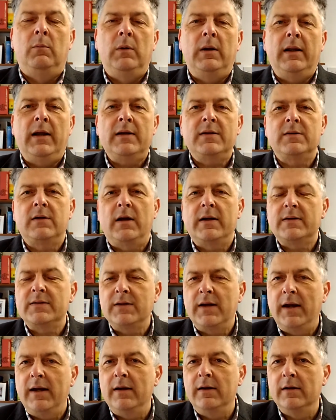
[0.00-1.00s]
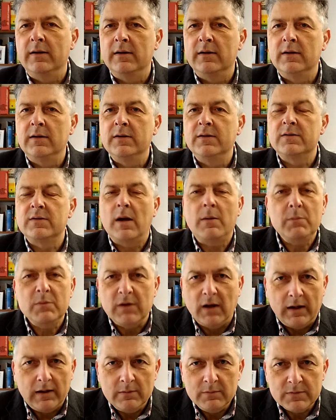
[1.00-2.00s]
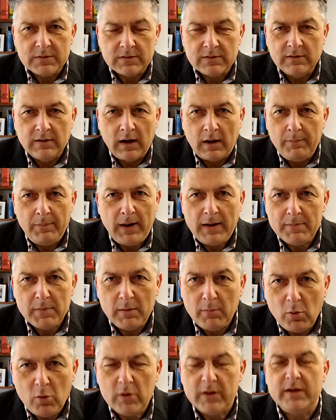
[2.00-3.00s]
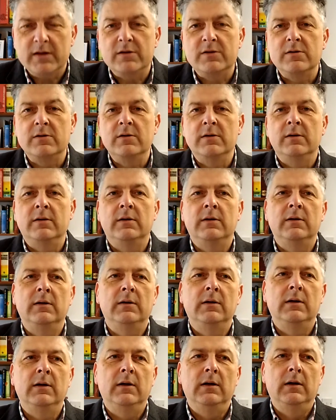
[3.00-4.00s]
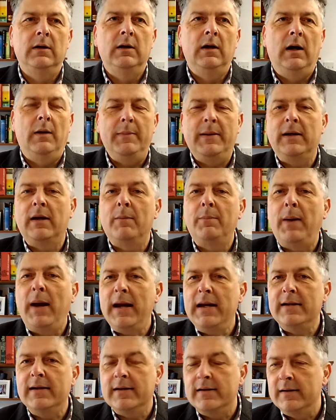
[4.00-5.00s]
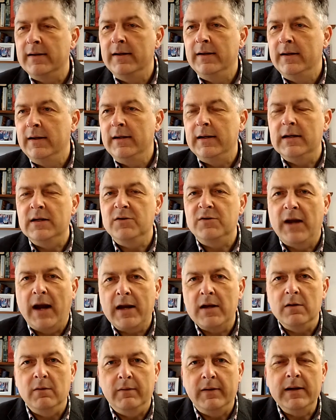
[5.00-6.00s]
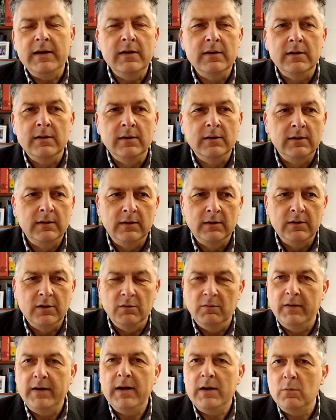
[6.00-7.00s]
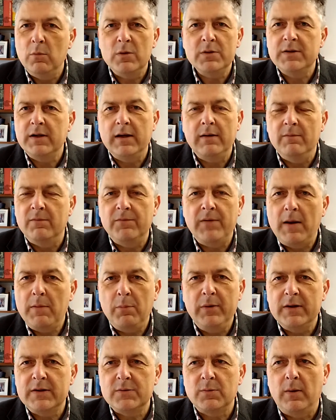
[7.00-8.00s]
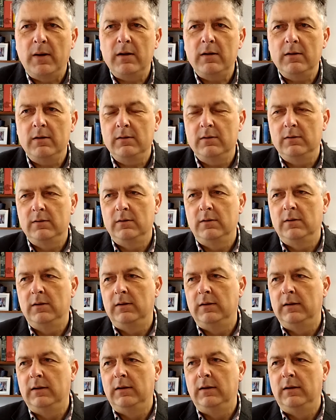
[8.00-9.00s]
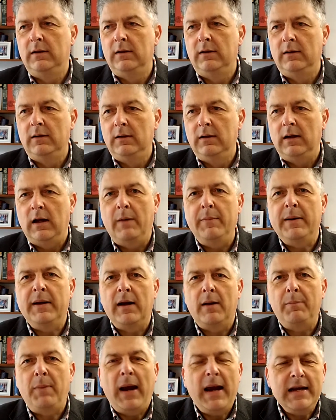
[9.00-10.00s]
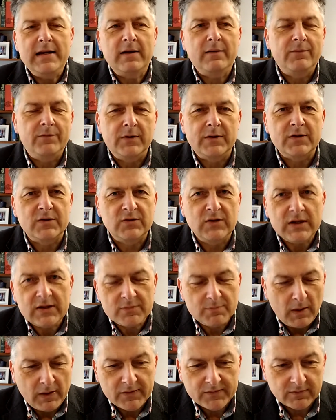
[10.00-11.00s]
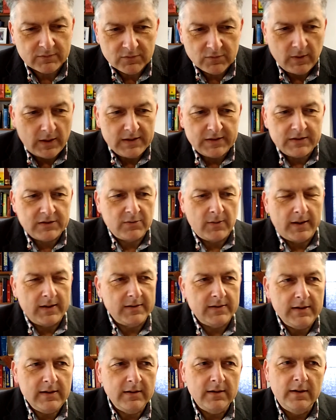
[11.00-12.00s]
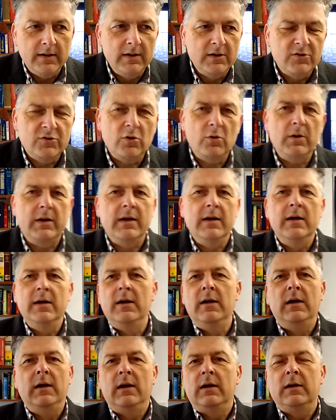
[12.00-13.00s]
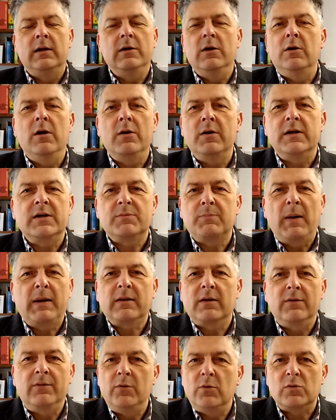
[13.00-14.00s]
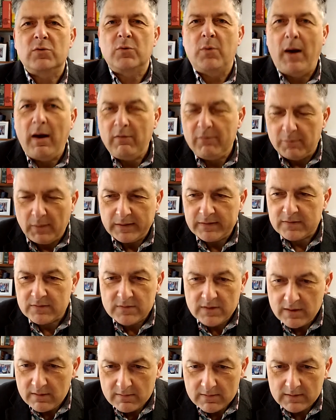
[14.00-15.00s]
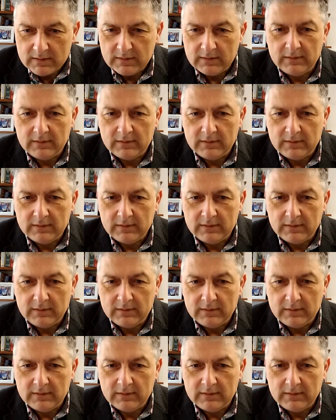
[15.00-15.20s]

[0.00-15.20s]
But that's like saying, sometimes I pay my mortgage. I mean, I paid it in January. You really want it in February as well? I mean, I paid it for 6 months of 2020. Surely you don't expect the full 12 months, do you?